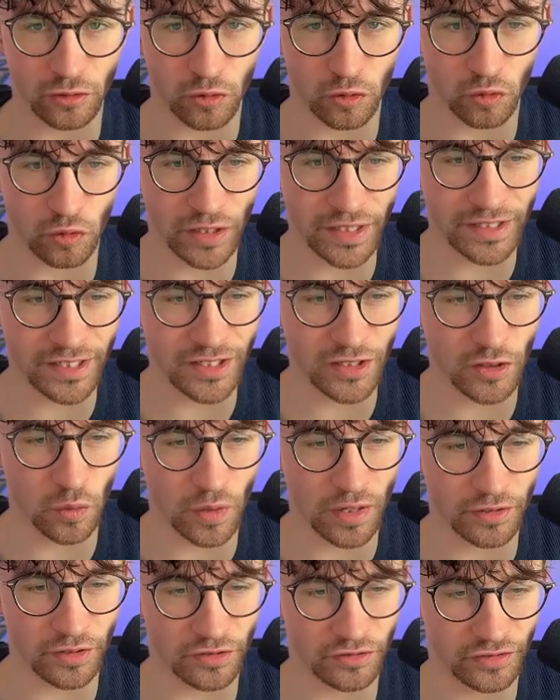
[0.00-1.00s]
right here
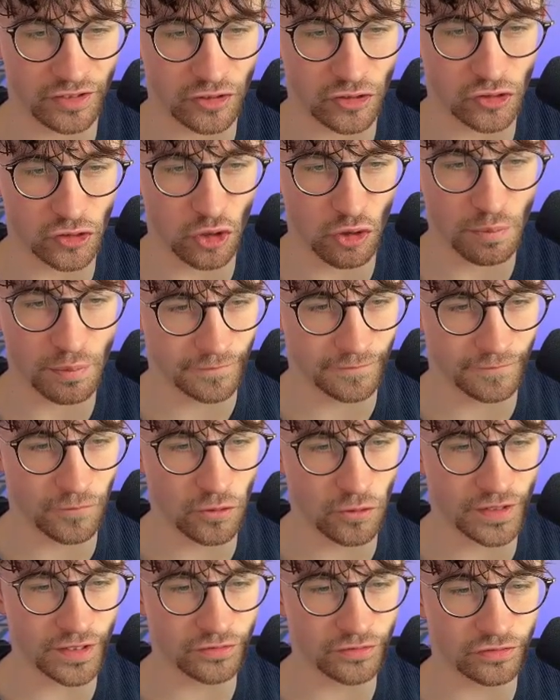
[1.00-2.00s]
where it says shop,
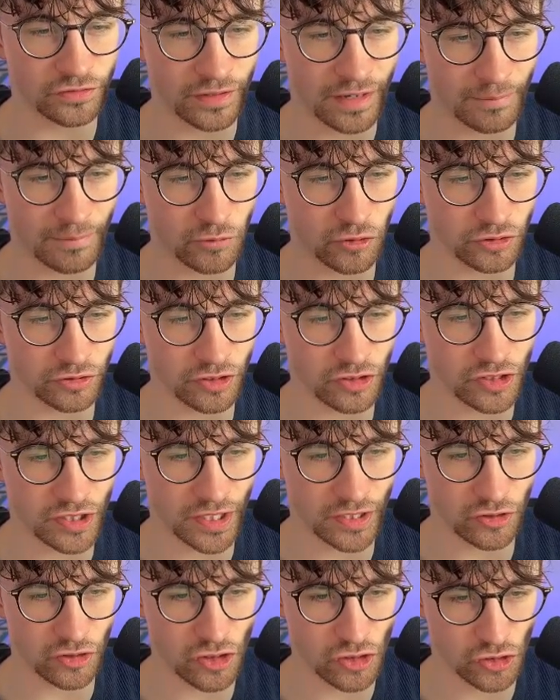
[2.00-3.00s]
For this, I'm going to
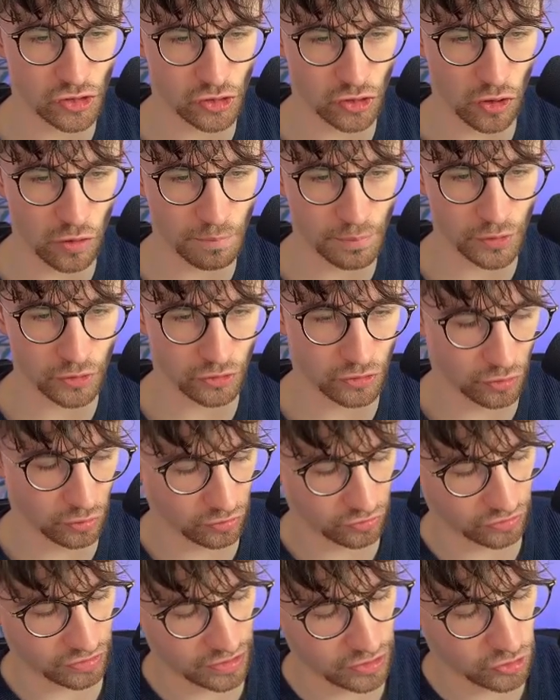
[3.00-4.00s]
change shop to
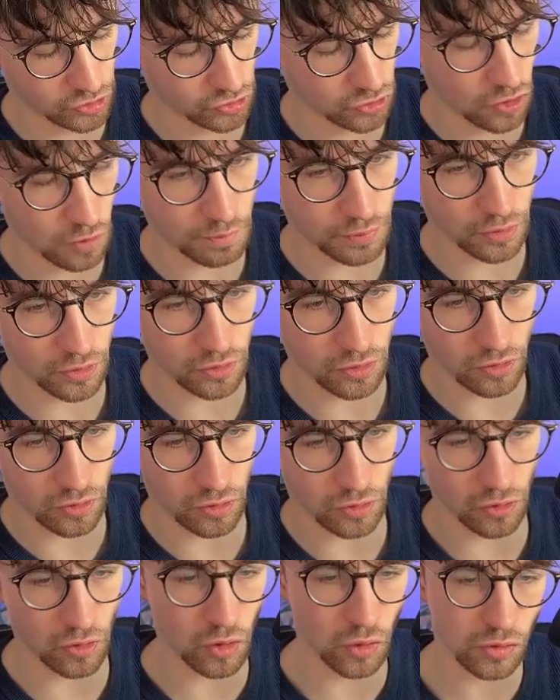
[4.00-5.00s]
say shop
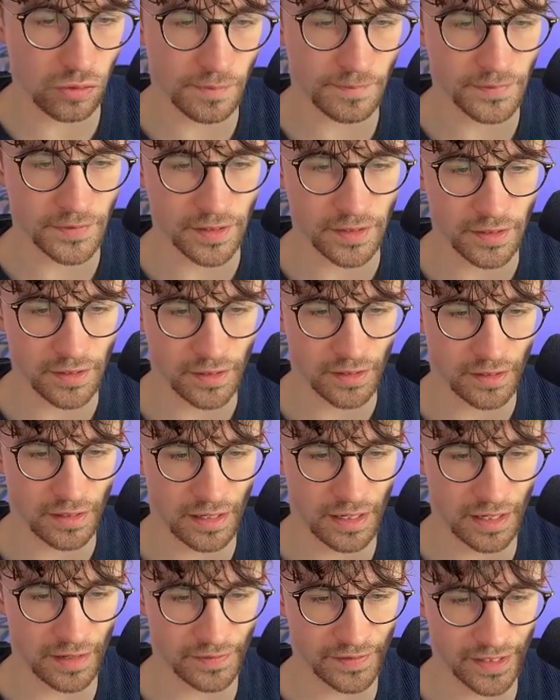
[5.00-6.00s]
all.
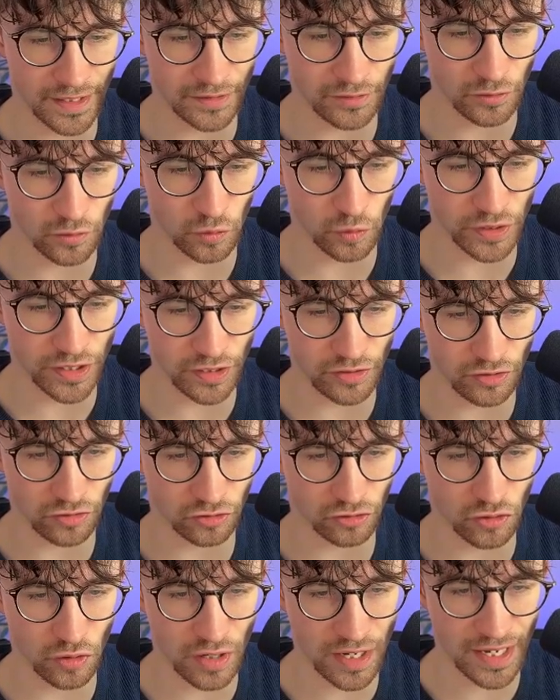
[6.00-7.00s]
And then we can
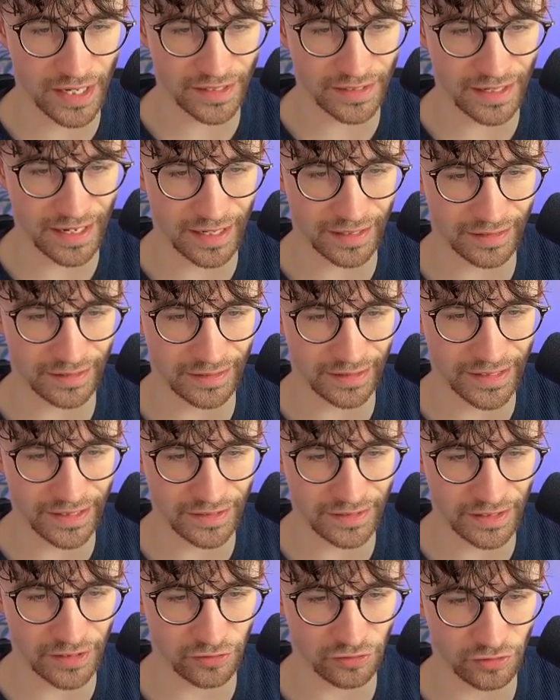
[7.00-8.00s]
just go ahead and
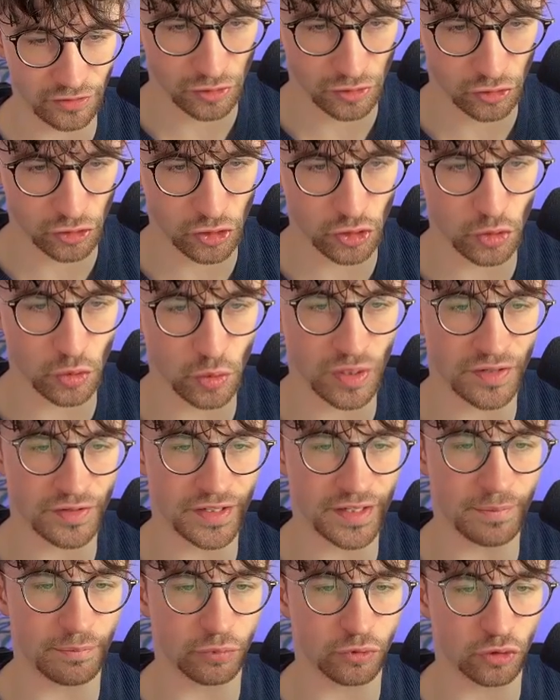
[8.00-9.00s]
link this to
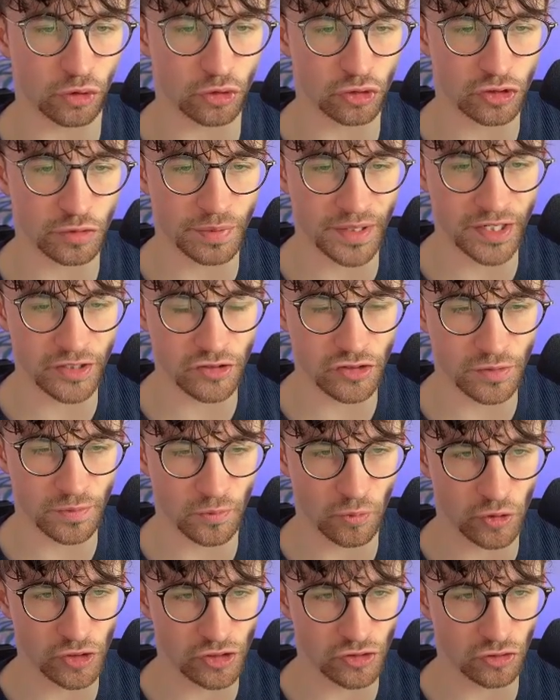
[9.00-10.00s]
the product page,
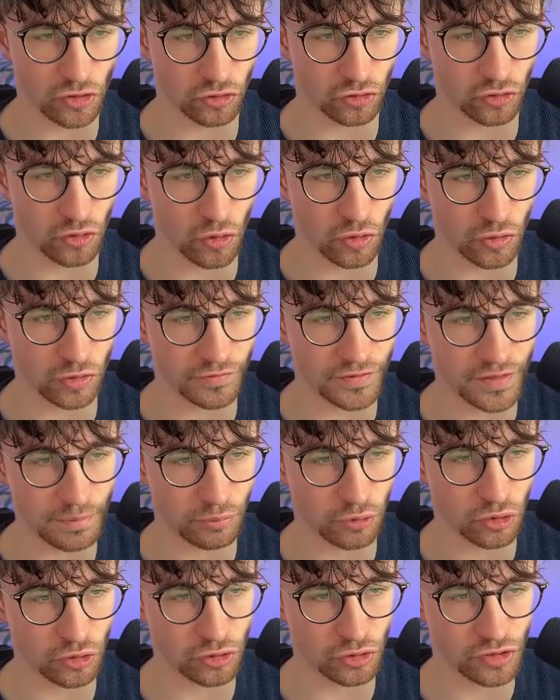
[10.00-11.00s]
which shows all of the
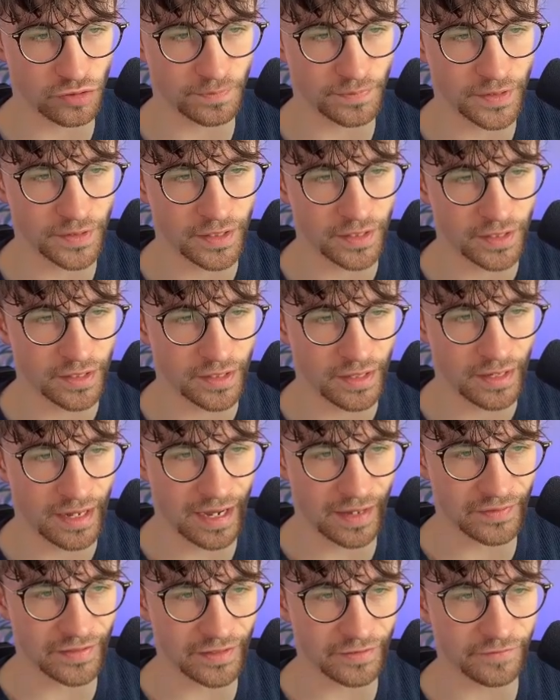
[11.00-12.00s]
product.
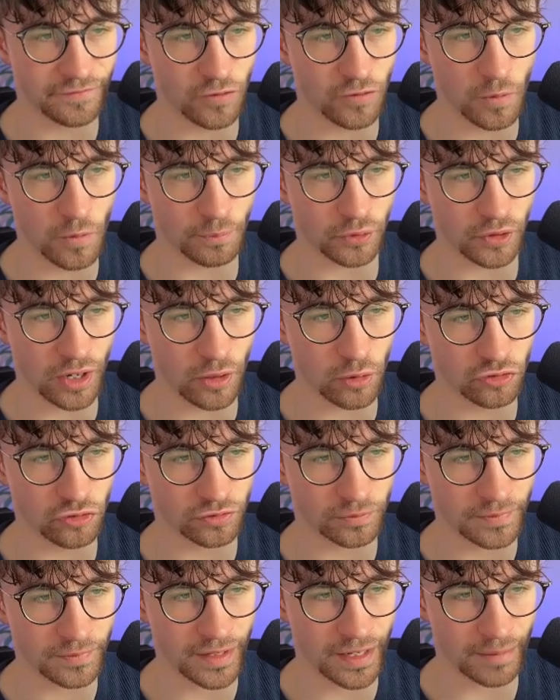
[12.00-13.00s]
And then for
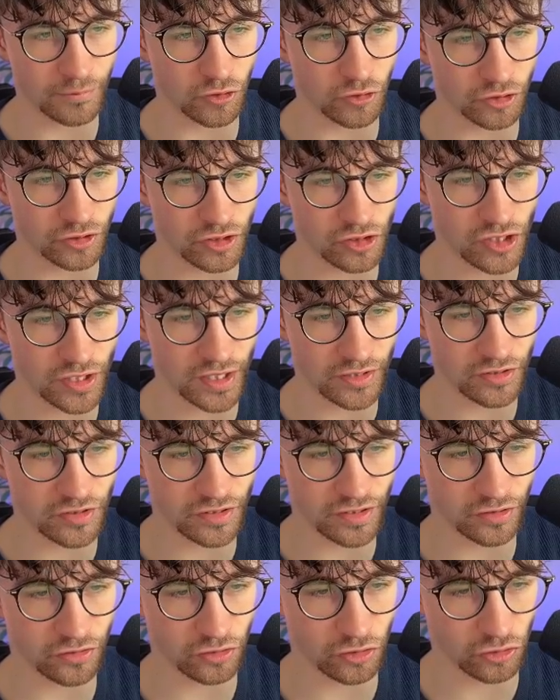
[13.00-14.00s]
browse, I'm going to change
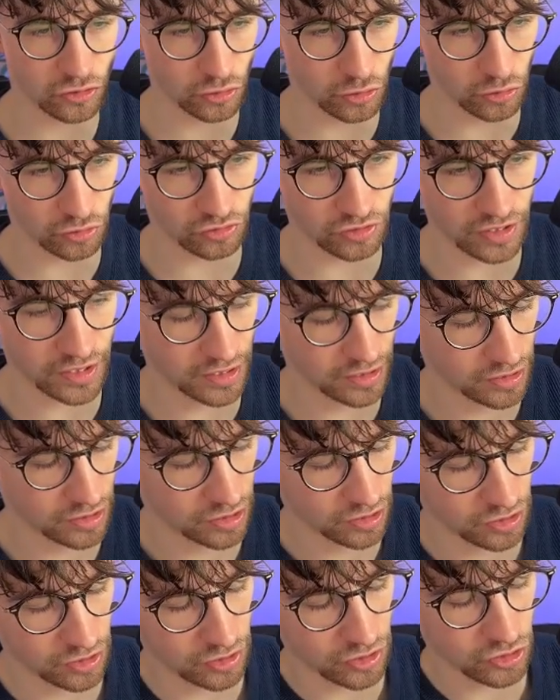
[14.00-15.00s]
this to say
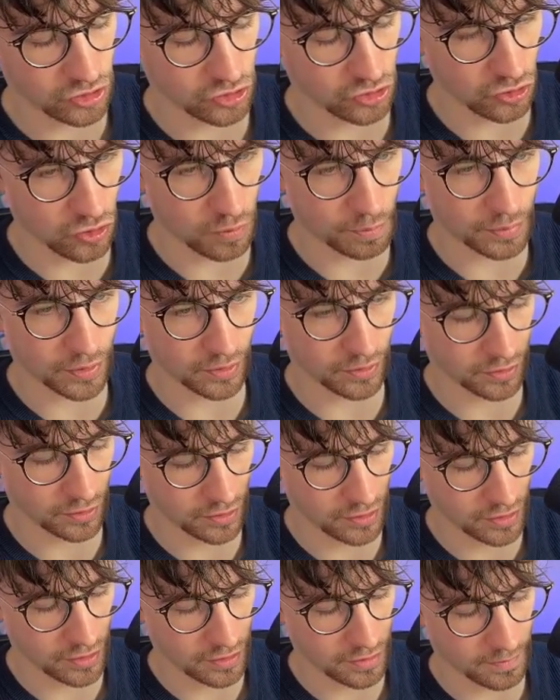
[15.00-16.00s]
shop
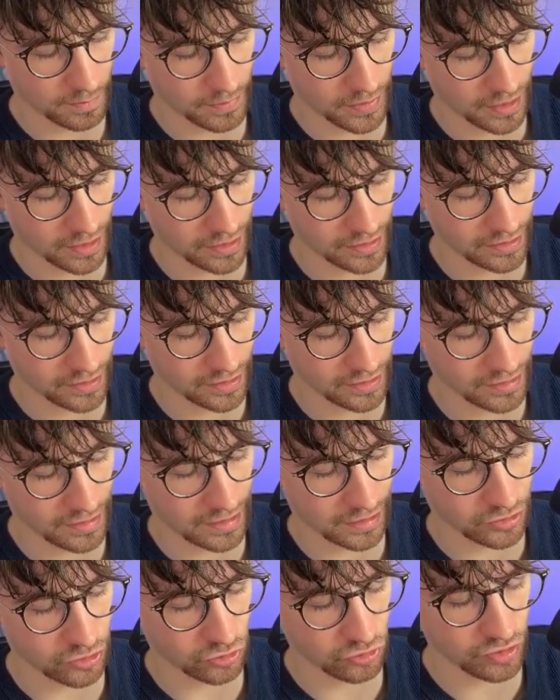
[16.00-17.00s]
by
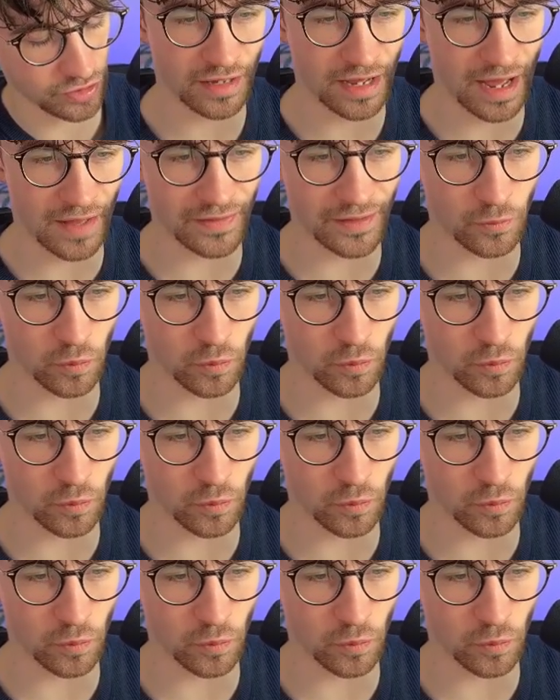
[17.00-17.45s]
category. And then